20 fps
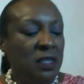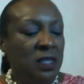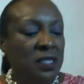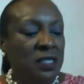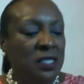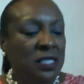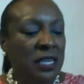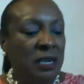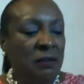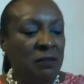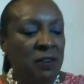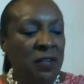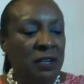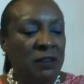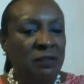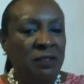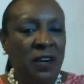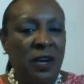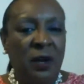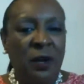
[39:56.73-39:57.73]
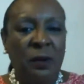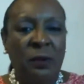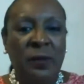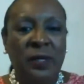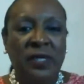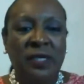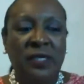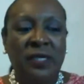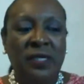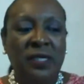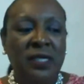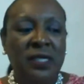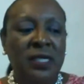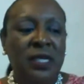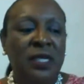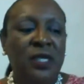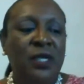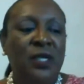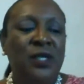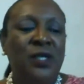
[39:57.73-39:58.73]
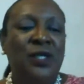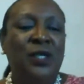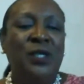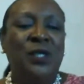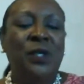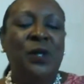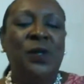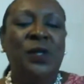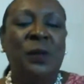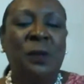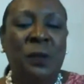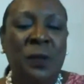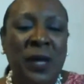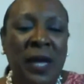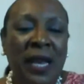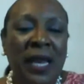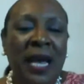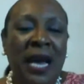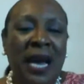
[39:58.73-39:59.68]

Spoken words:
environments. So the bell